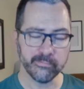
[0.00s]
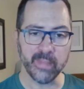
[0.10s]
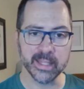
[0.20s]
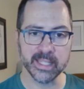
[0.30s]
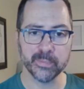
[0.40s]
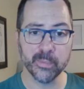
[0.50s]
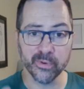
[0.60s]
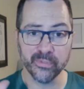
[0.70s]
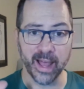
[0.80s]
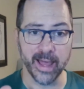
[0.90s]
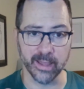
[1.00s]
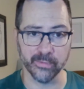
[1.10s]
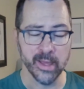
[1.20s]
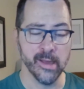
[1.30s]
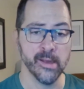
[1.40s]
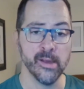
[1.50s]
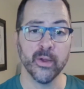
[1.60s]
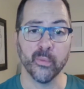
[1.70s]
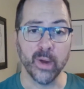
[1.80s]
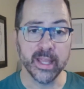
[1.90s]
Tip number 5,
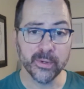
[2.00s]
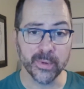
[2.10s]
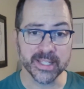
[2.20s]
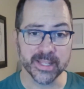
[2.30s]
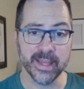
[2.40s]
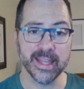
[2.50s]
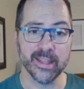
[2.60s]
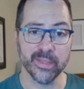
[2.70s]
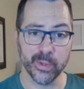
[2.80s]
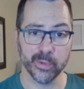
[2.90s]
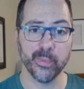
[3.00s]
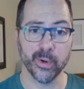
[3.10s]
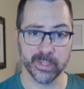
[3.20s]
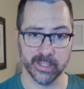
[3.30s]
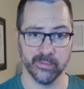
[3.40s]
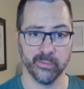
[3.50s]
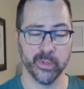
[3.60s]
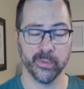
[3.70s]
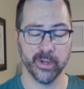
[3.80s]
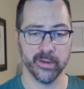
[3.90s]
write your resume in third person
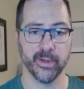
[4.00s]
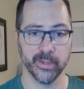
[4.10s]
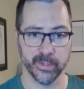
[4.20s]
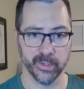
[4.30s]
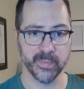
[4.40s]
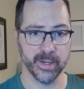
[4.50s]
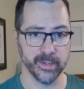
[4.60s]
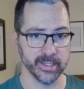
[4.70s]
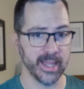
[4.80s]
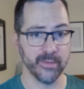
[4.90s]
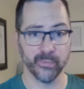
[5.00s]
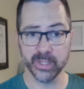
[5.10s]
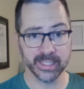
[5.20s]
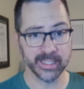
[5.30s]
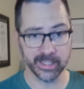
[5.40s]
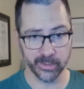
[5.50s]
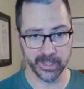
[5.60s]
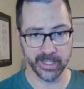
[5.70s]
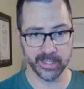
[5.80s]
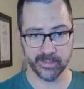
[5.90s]
with regard to all your experience. I've recently learned
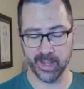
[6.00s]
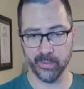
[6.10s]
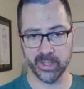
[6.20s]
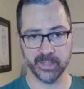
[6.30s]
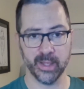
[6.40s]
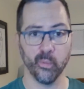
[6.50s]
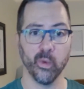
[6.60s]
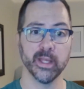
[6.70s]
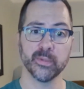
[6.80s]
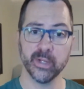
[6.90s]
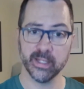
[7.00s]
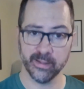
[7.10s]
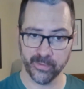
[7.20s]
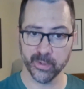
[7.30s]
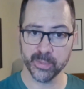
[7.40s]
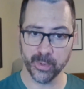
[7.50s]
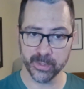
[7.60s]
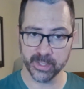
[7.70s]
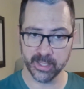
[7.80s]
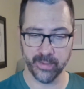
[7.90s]
this. My resume was written in first
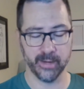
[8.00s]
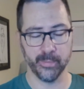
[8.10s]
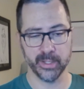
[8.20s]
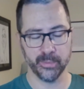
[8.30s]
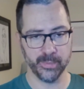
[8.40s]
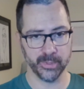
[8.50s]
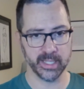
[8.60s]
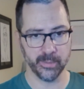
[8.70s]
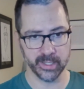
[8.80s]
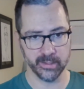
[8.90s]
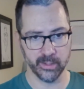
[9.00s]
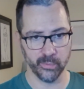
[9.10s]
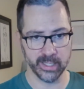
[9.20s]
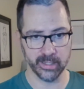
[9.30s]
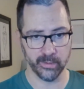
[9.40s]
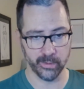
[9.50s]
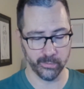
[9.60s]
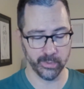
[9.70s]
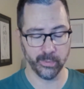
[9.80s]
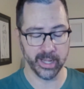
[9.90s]
person. I've had a bunch of people tell me, read it or
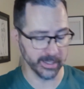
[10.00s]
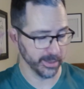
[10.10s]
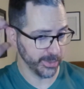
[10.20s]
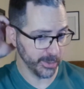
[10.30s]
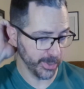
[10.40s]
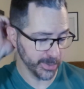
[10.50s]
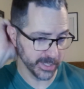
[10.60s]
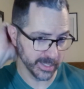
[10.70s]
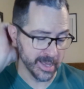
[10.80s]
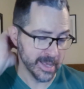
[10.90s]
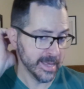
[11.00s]
rewrite it in third person.